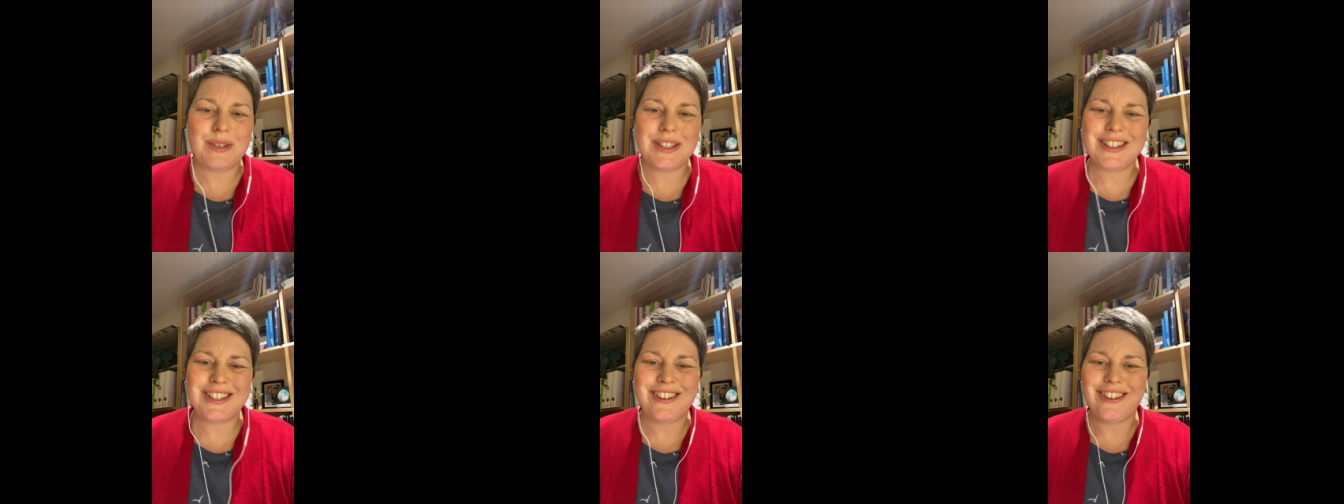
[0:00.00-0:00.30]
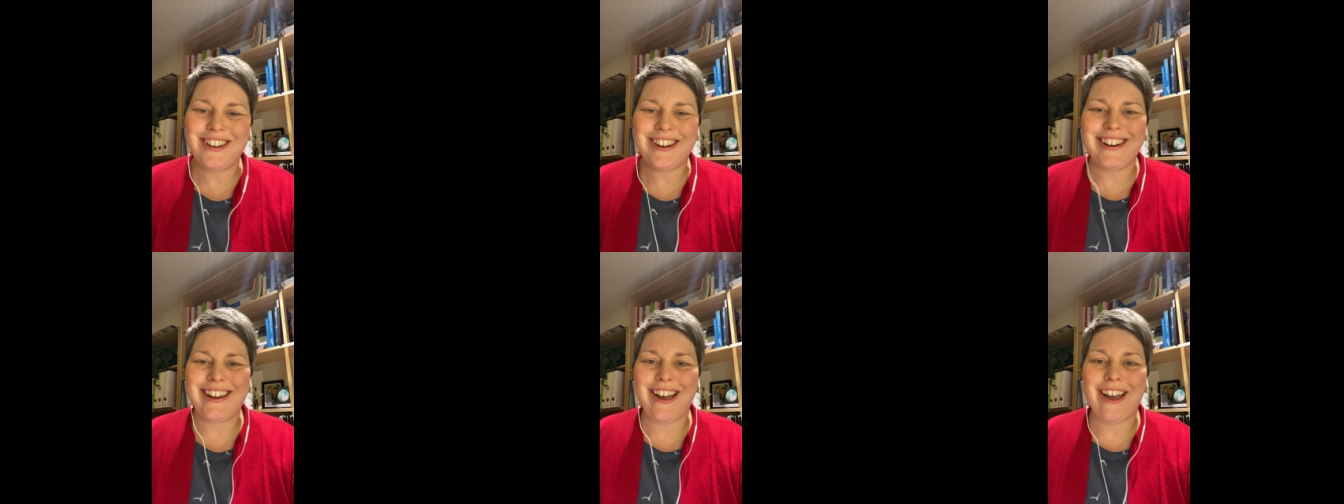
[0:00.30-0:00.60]
It's
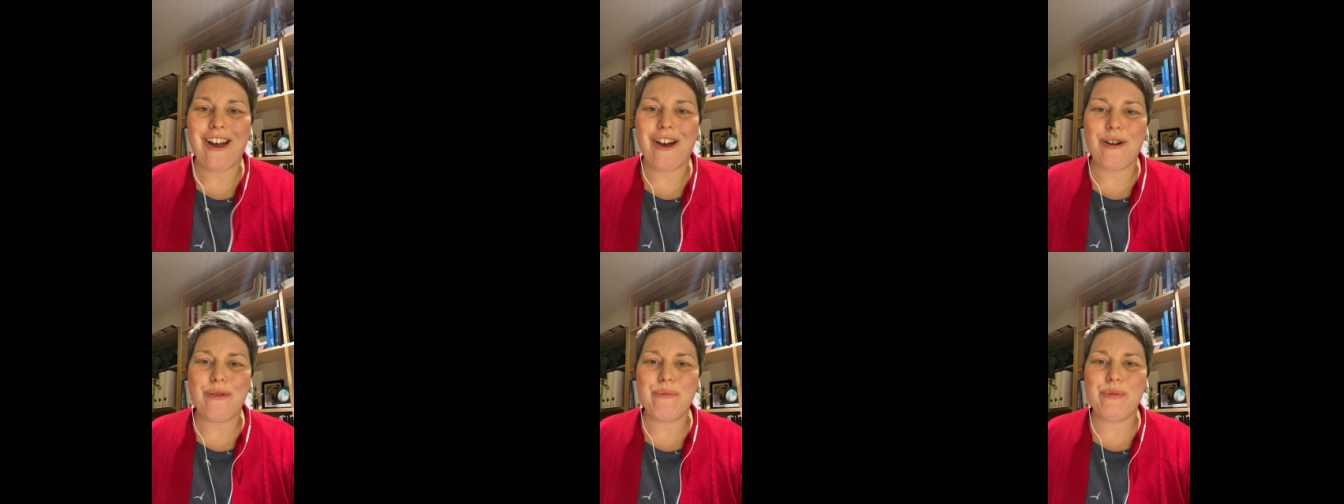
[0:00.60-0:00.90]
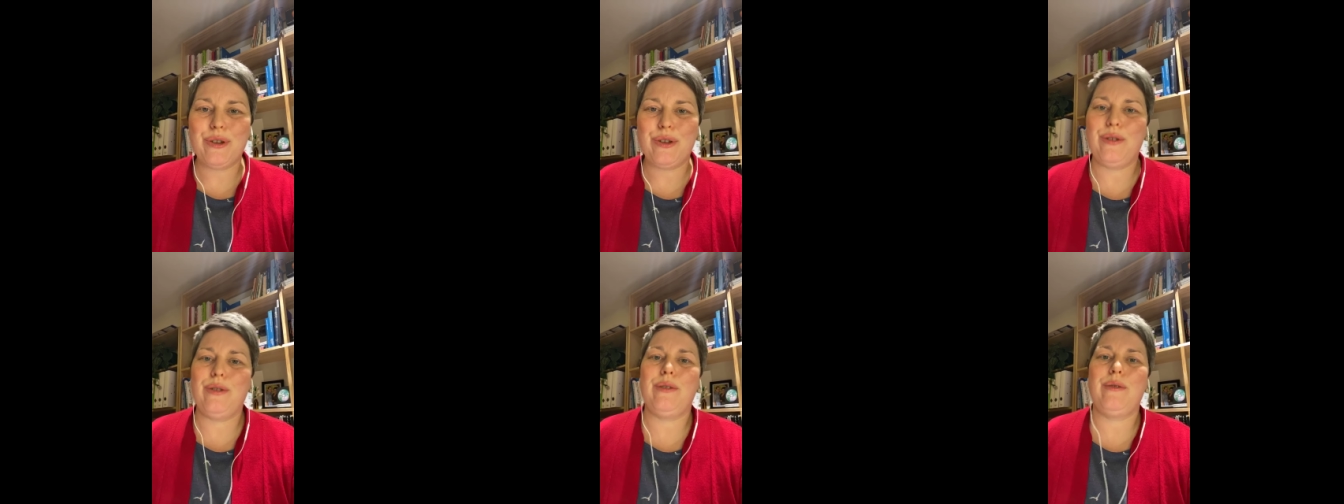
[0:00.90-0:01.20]
not gonna
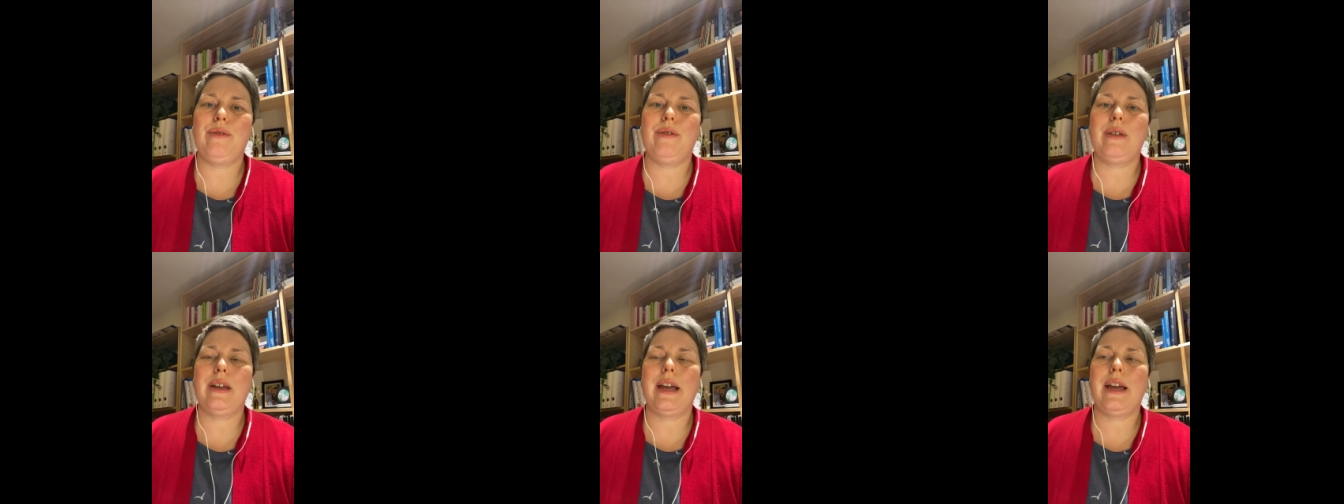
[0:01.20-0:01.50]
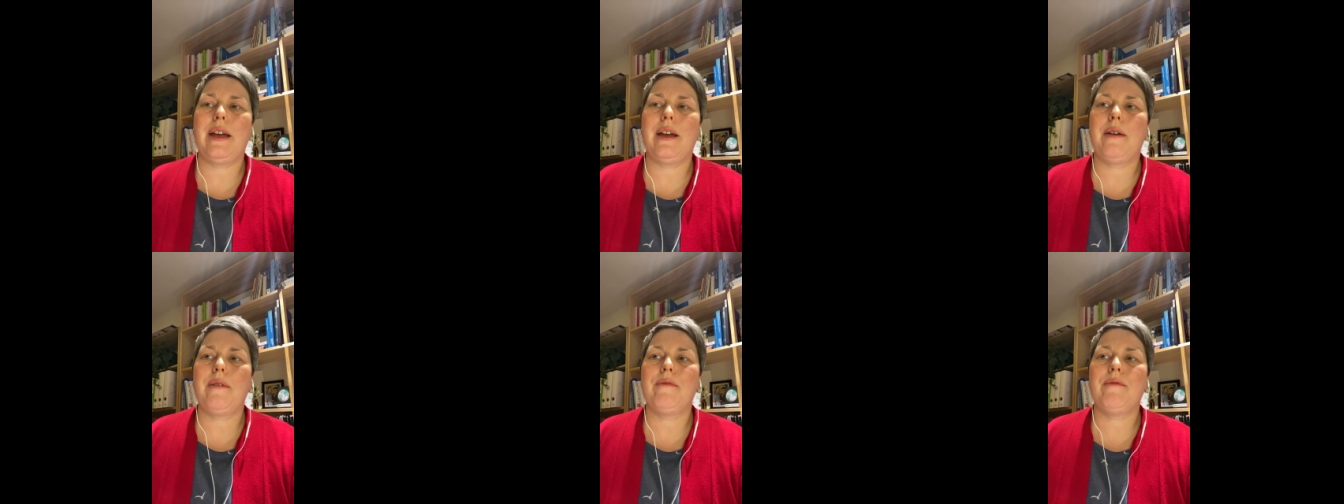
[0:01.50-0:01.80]
help you
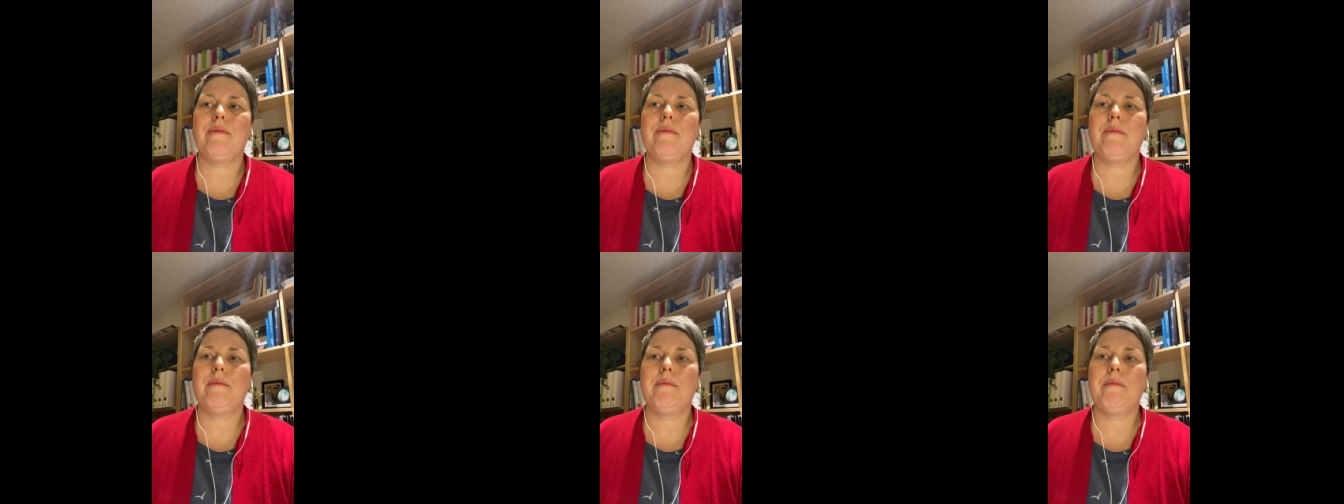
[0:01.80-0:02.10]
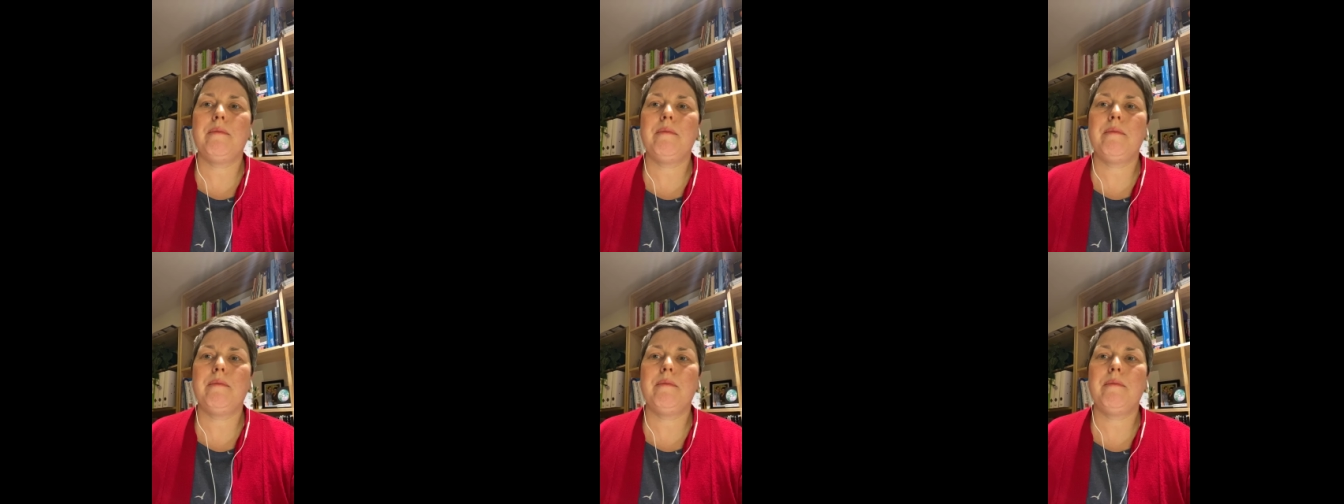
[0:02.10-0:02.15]
um,